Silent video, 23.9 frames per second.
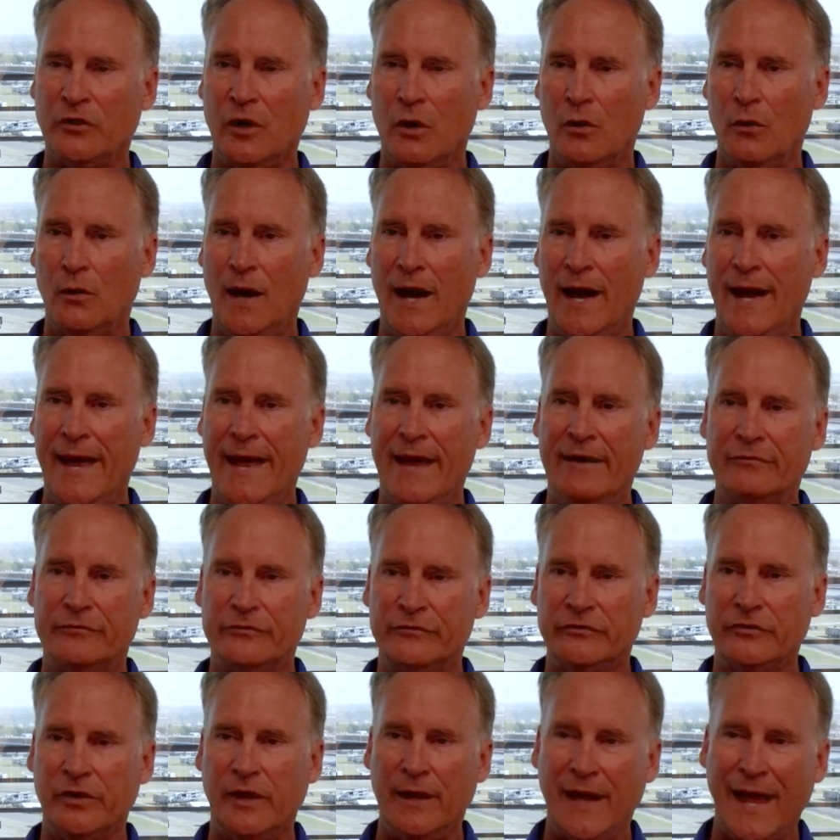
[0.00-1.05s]
So I
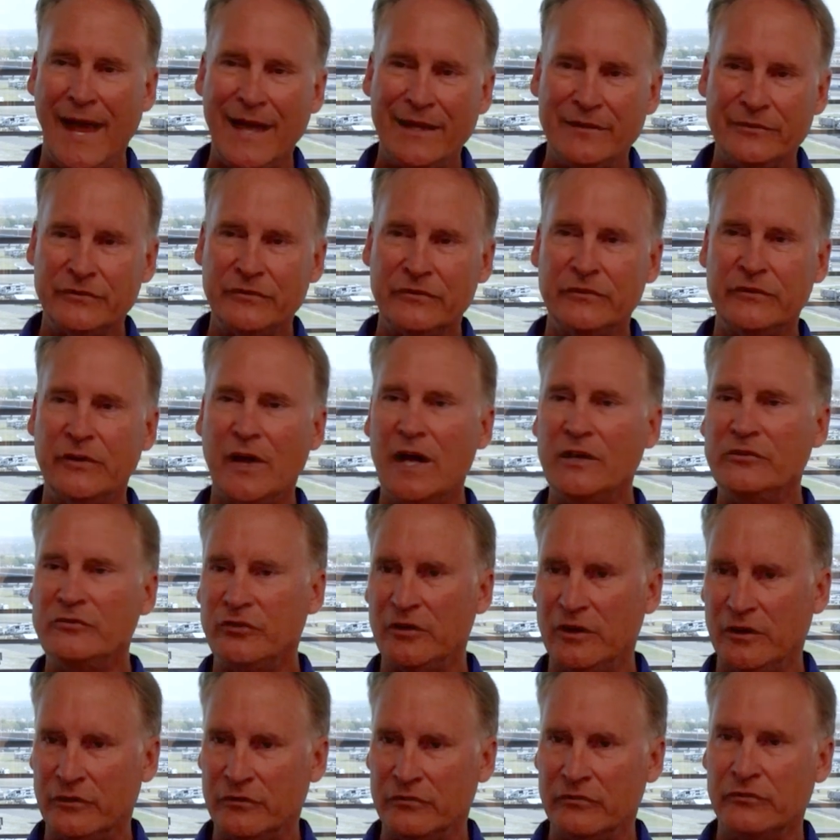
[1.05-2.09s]
have had
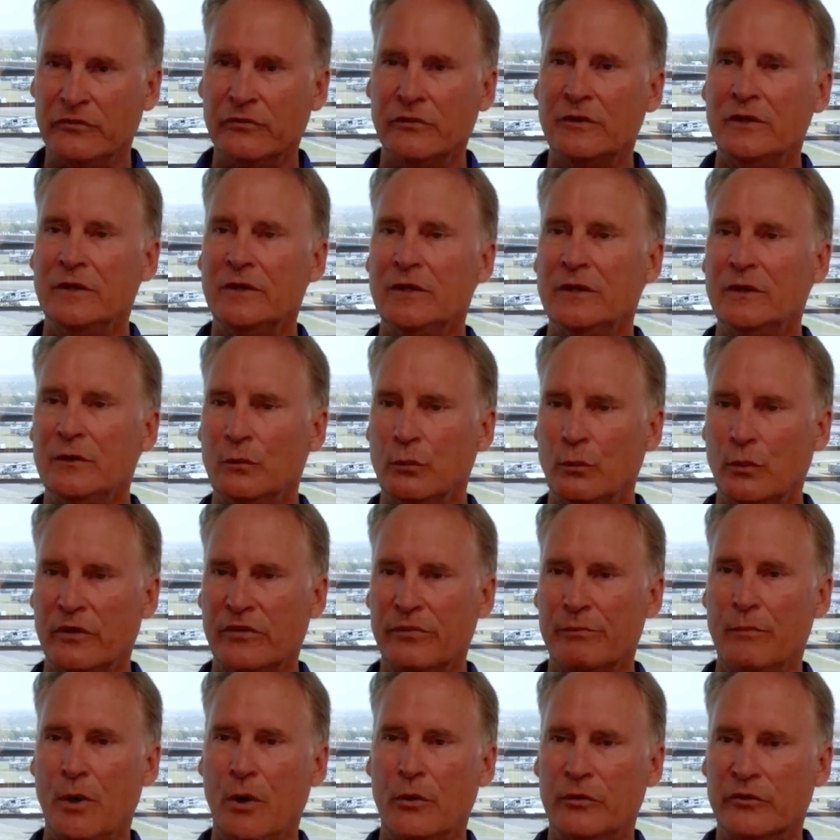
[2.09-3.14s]
touches
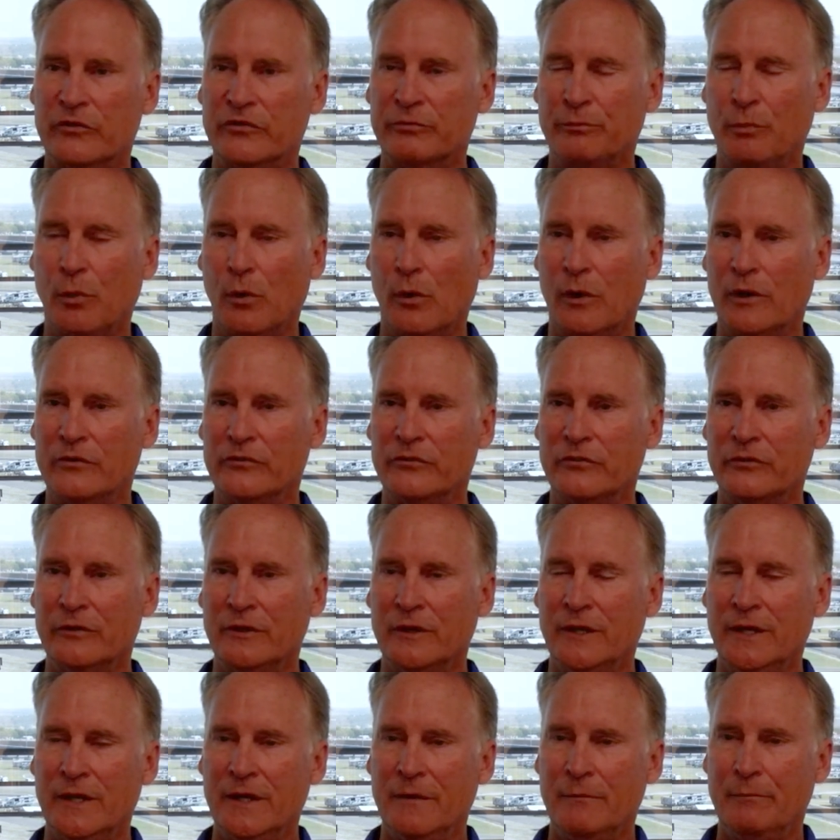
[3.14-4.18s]
with
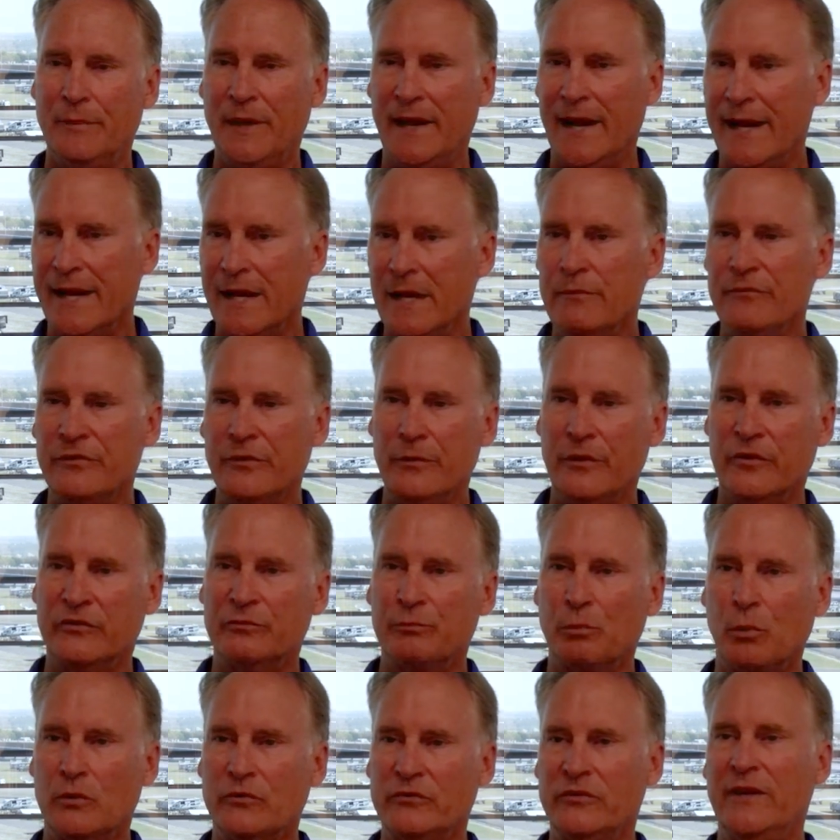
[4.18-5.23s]
motorsports, but I come from
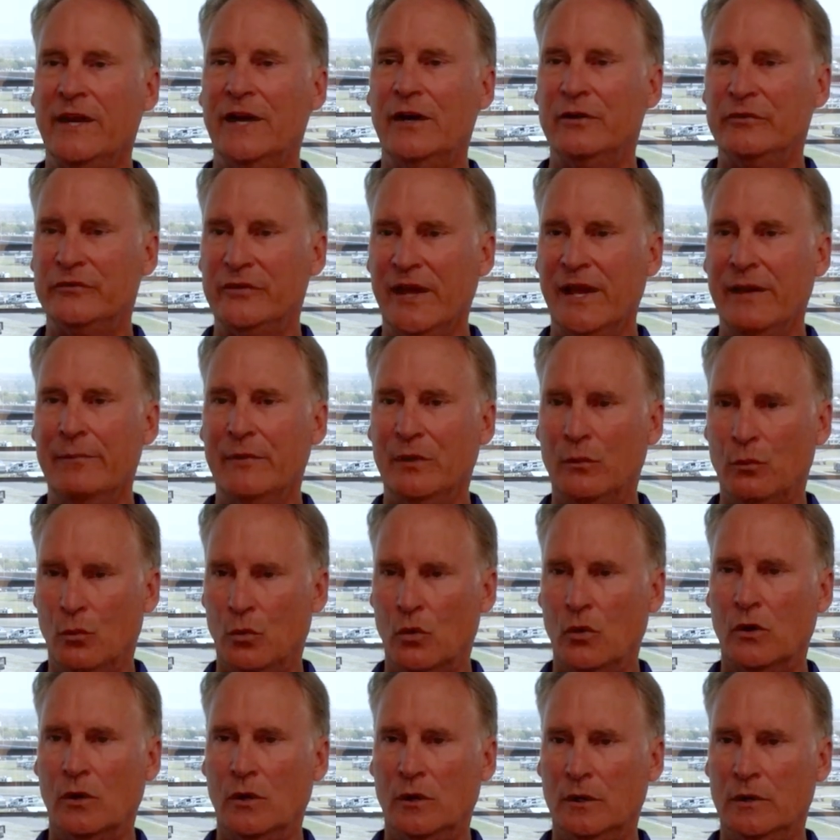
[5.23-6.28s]
the sports and
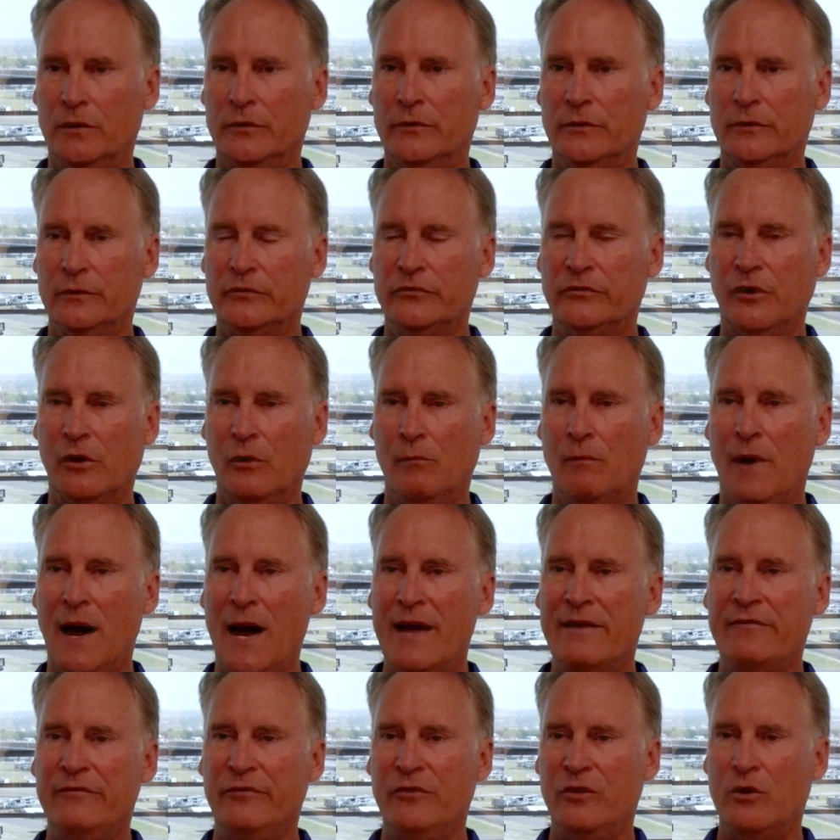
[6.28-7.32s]
entertainment world. So
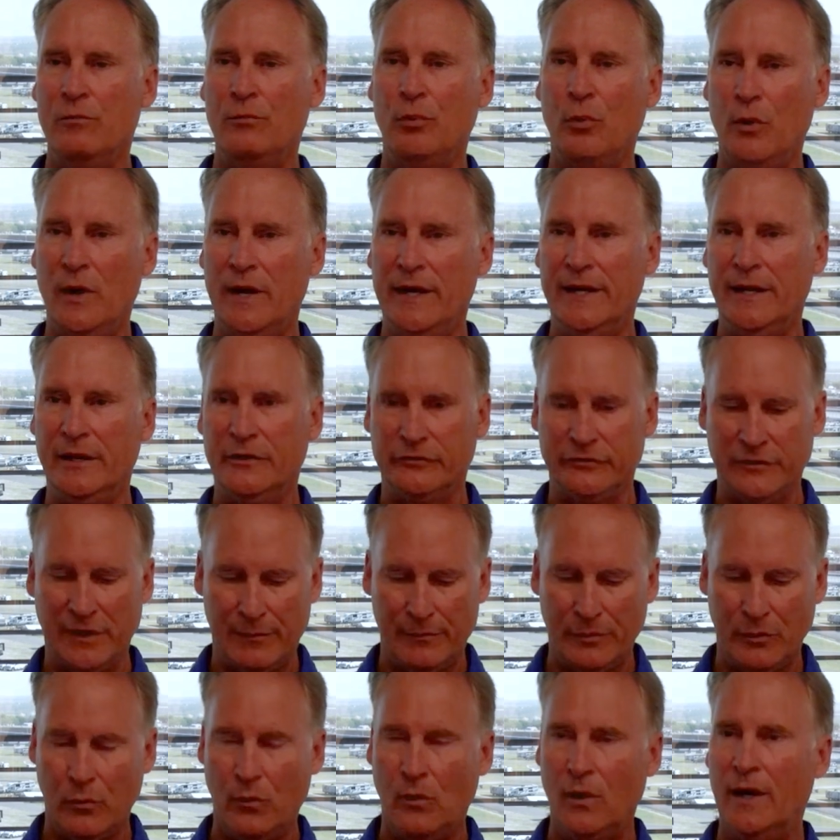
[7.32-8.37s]
my viewpoint
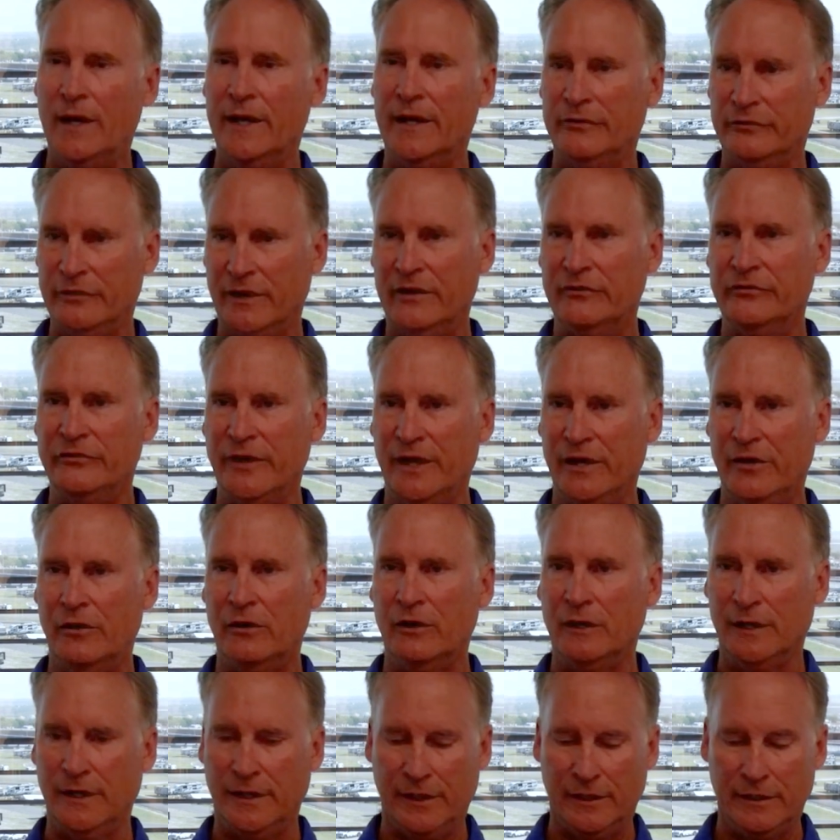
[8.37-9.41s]
is number one, as I
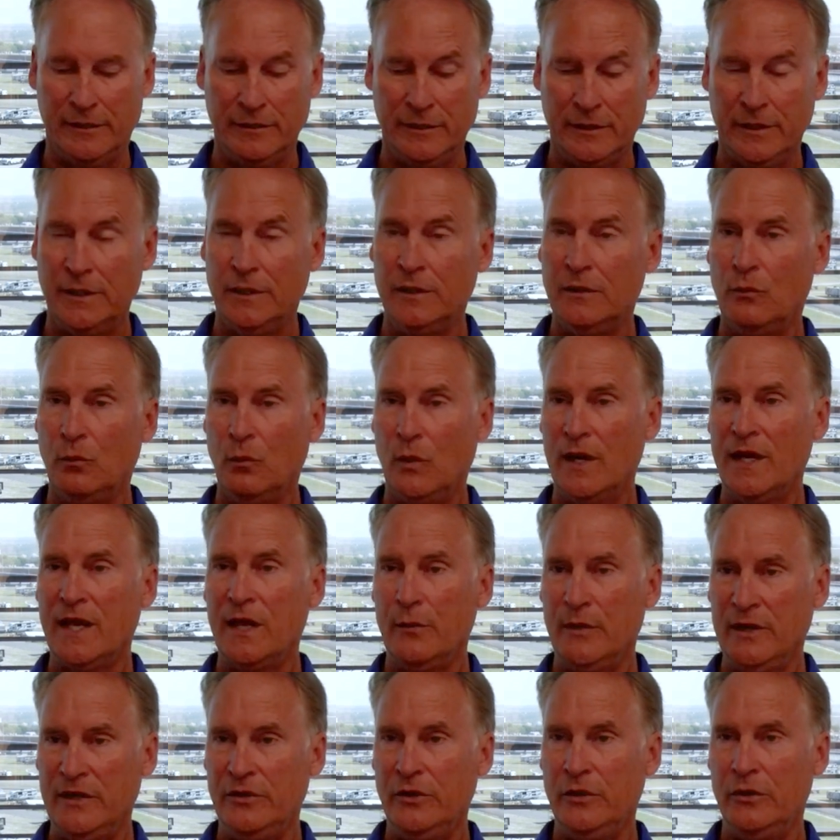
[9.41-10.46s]
said earlier,
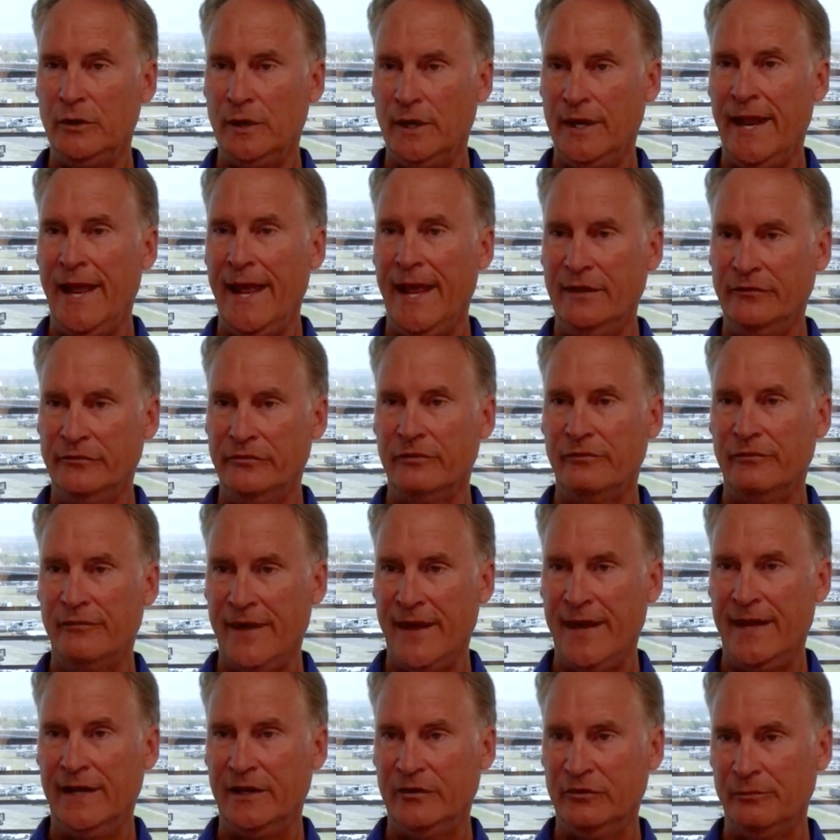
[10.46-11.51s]
what can we do to enhance
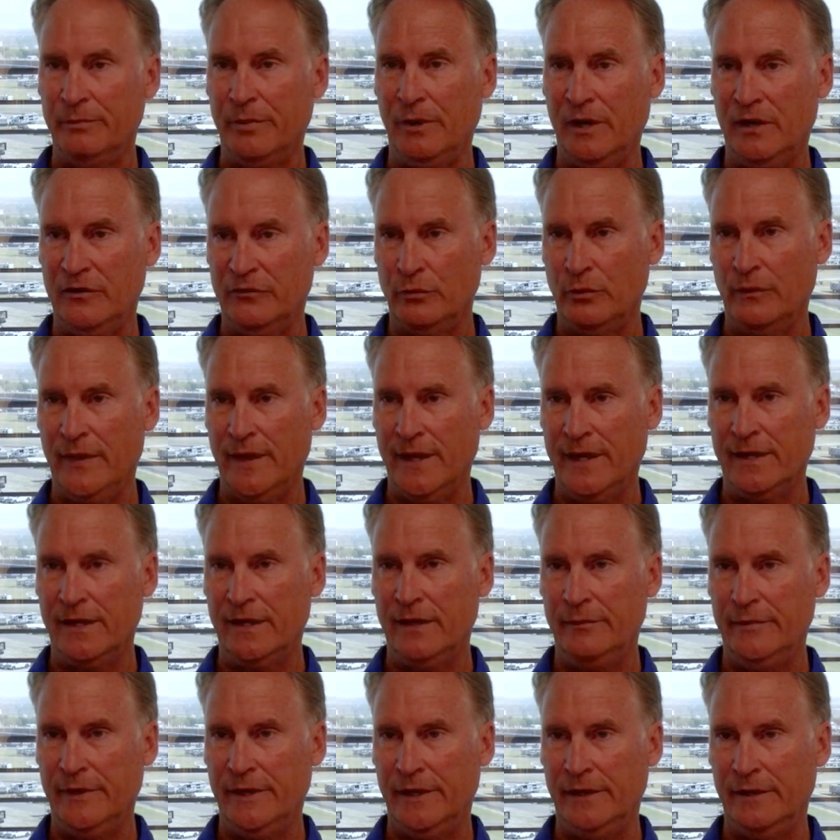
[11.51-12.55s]
the fan experience when
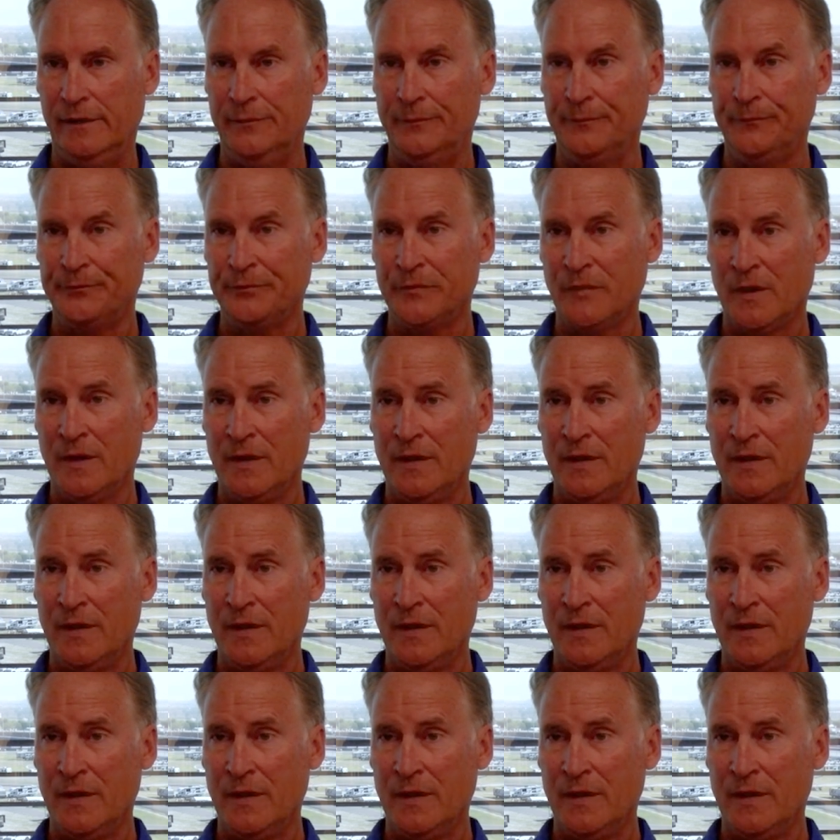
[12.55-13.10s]
they come here?